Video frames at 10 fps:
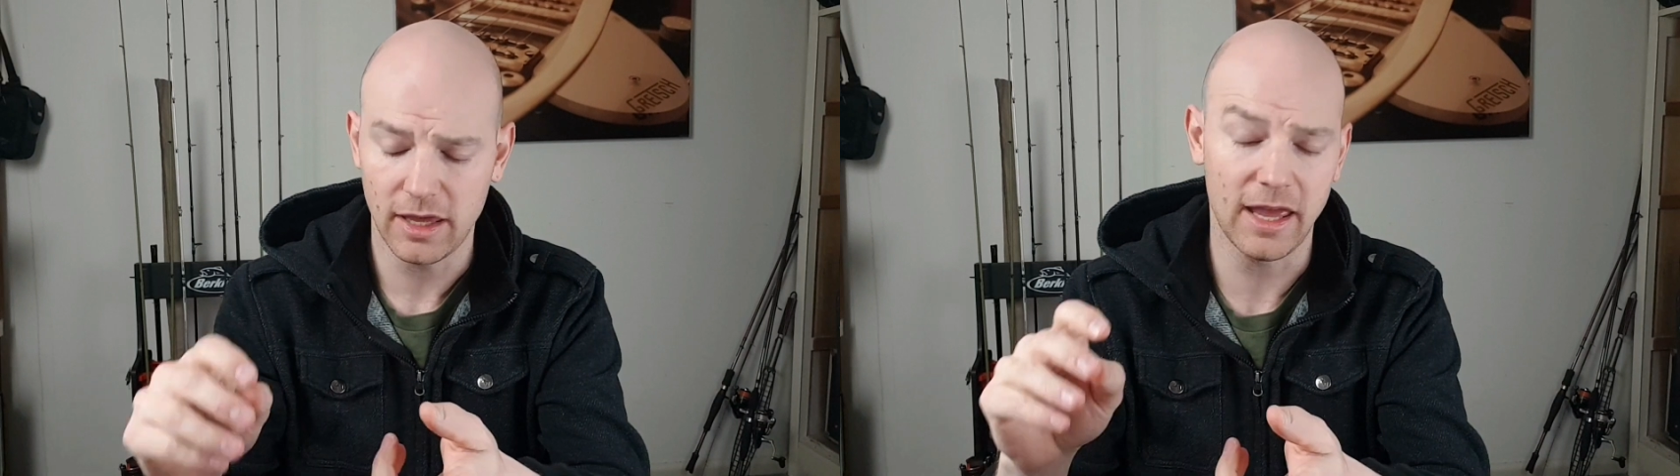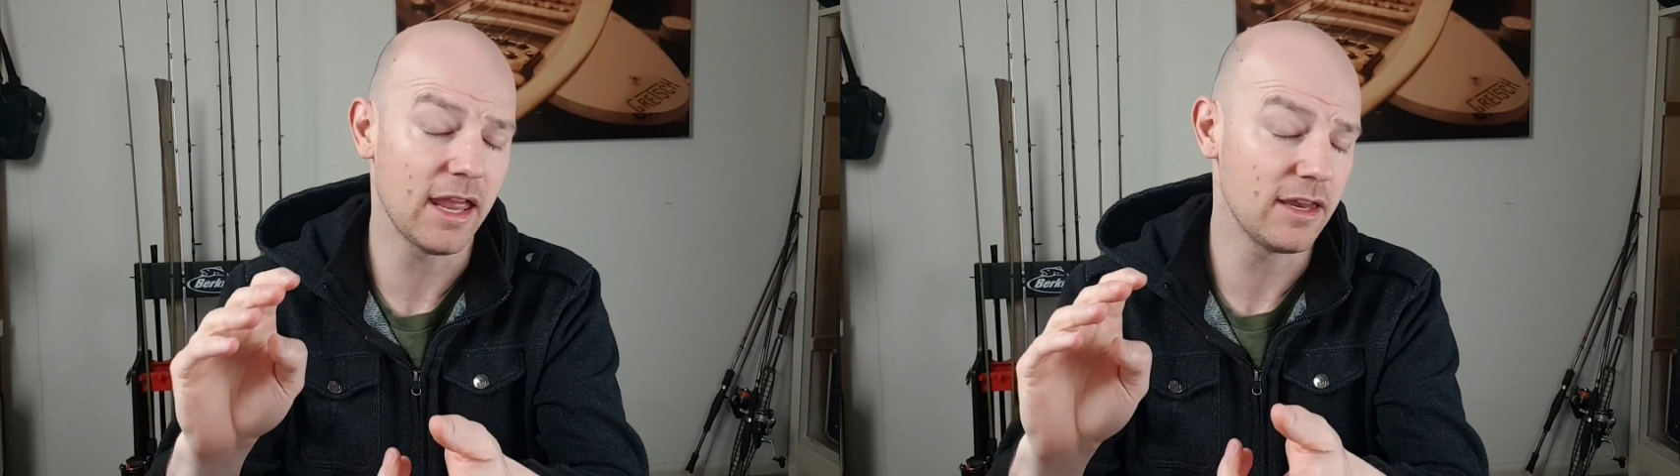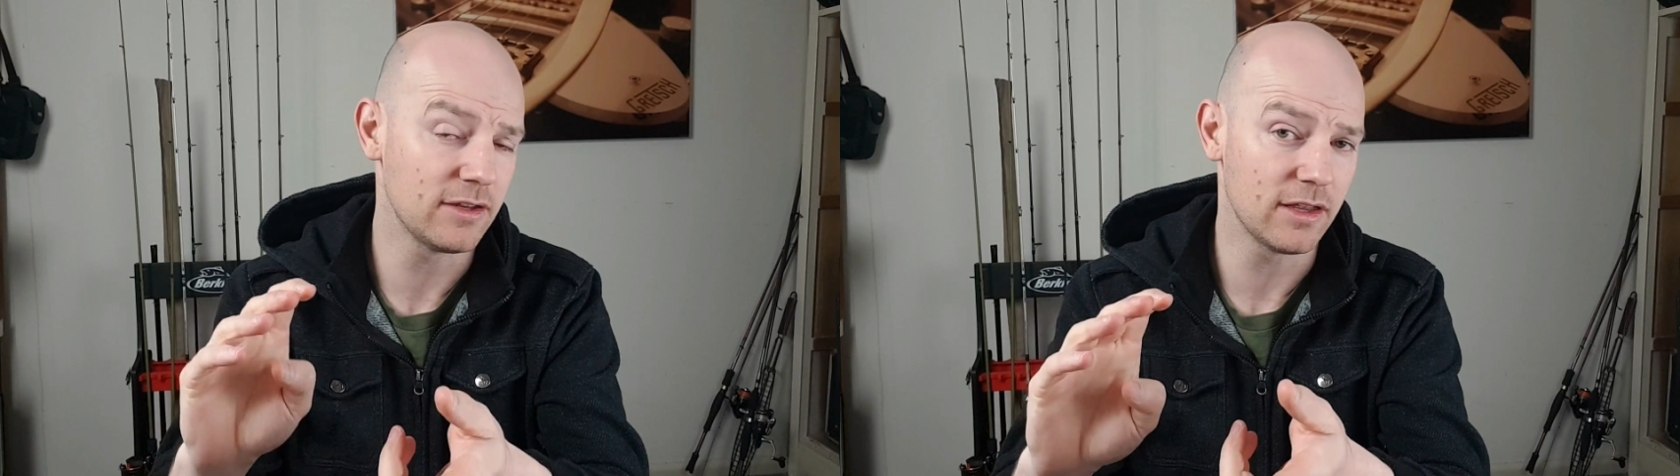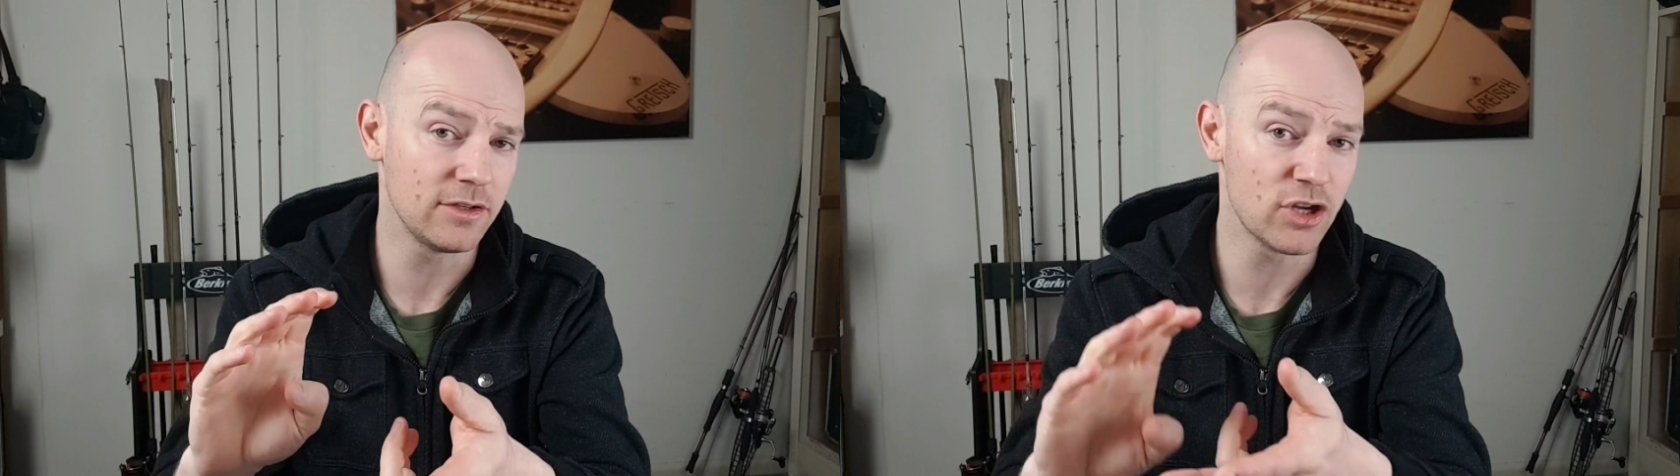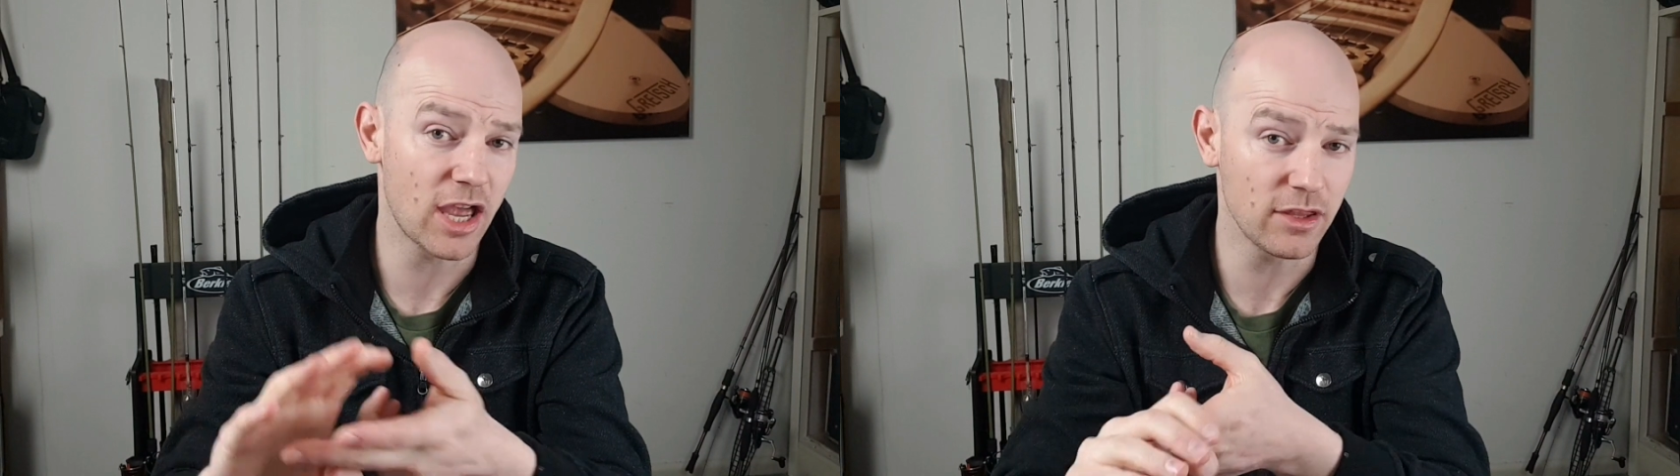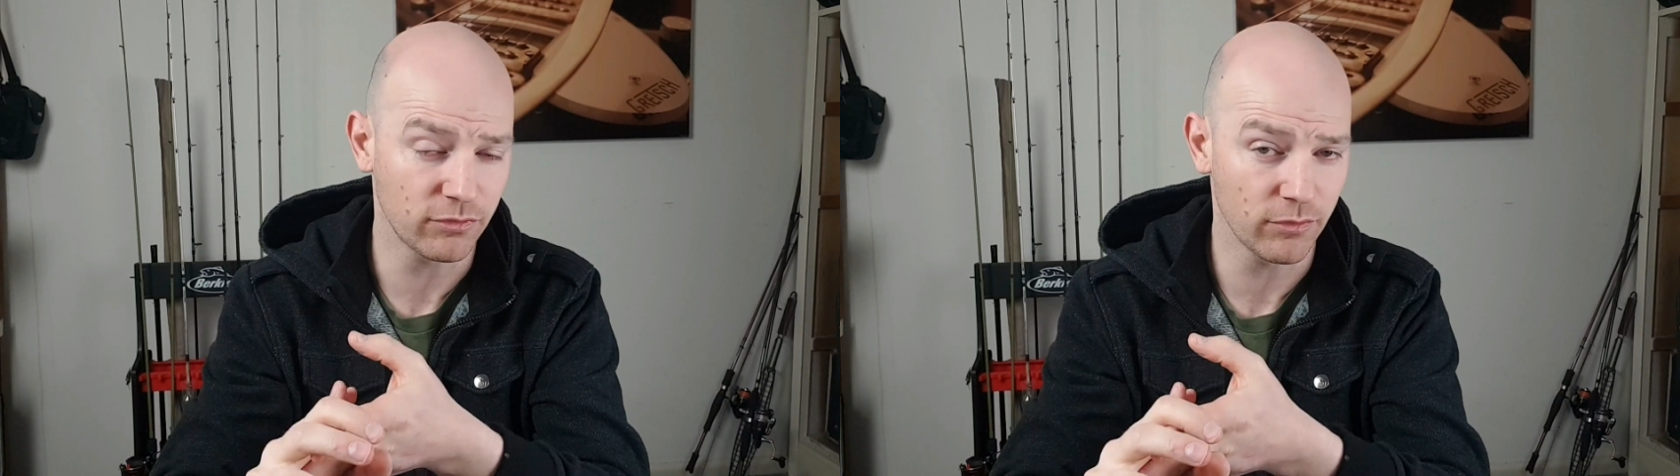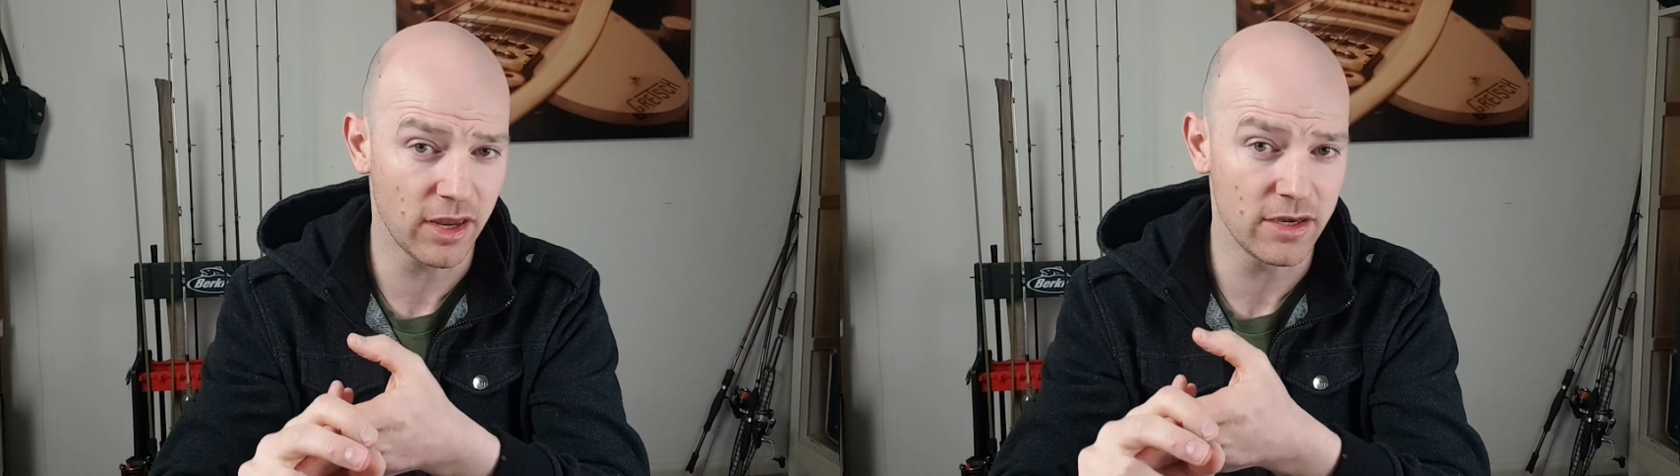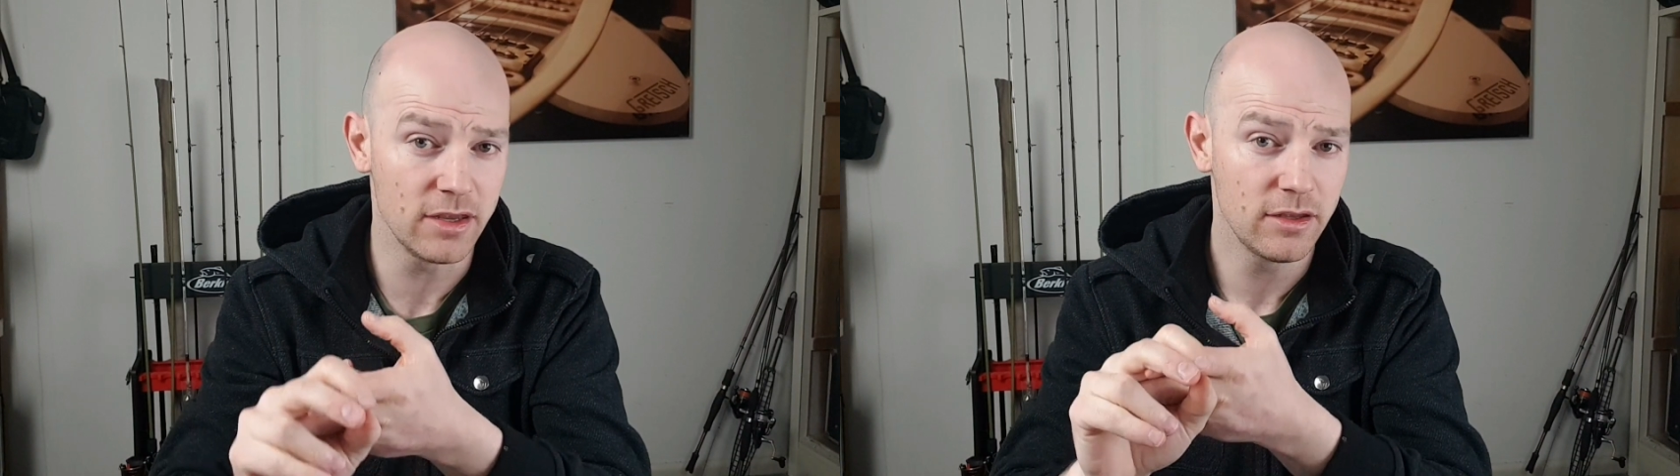and J
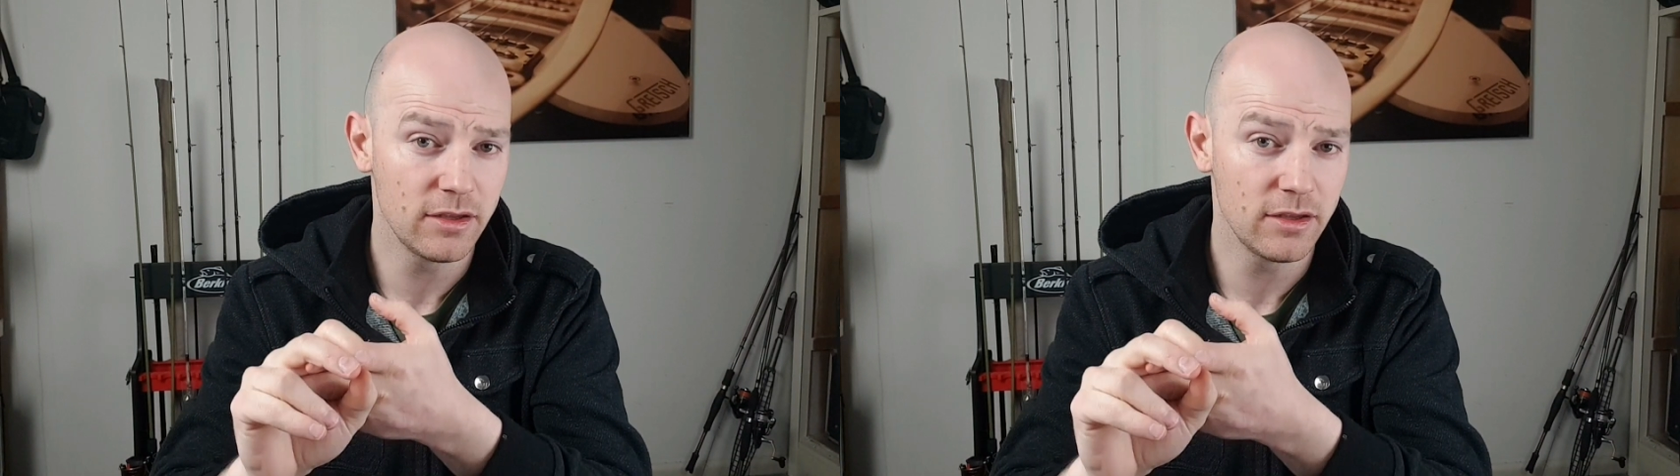Thread